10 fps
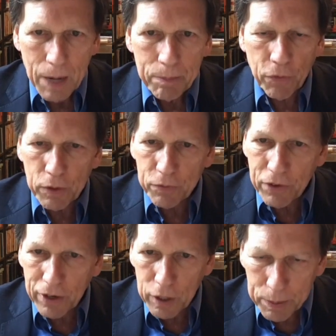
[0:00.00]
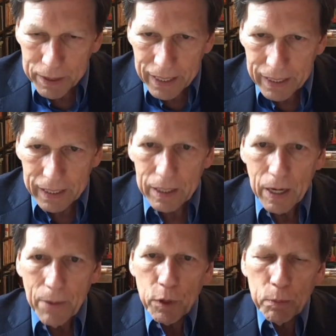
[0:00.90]
But from the very beginning,
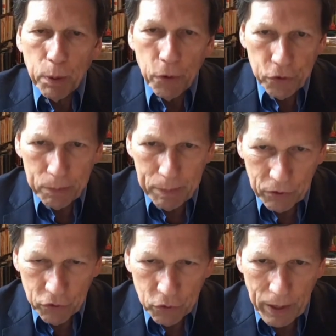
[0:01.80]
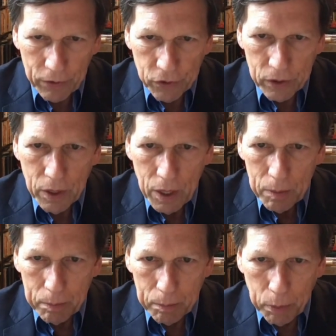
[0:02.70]
the Bush administration,
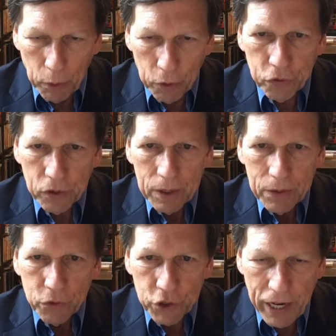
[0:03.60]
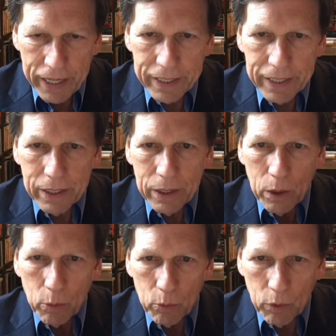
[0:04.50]
Bush, Cheney,
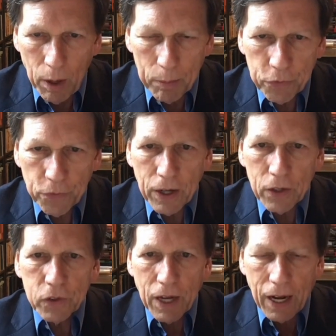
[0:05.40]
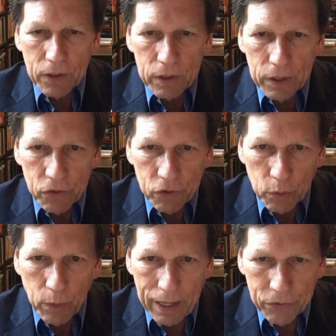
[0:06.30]
Rumsfeld,
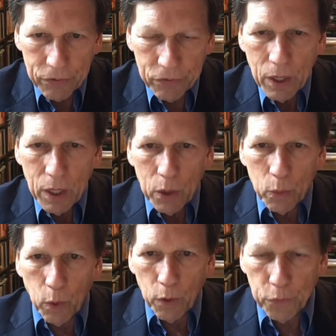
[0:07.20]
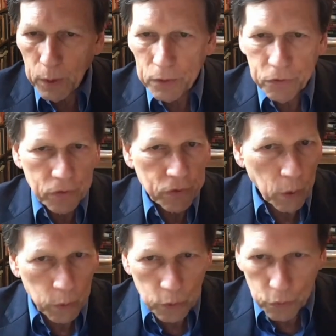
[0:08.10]
Condoleezza Rice, Wolfowitz, his
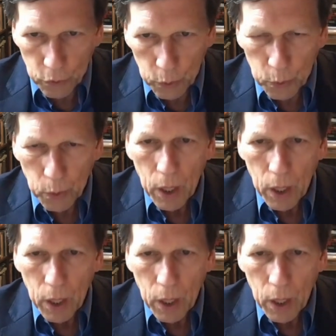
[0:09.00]
whole crew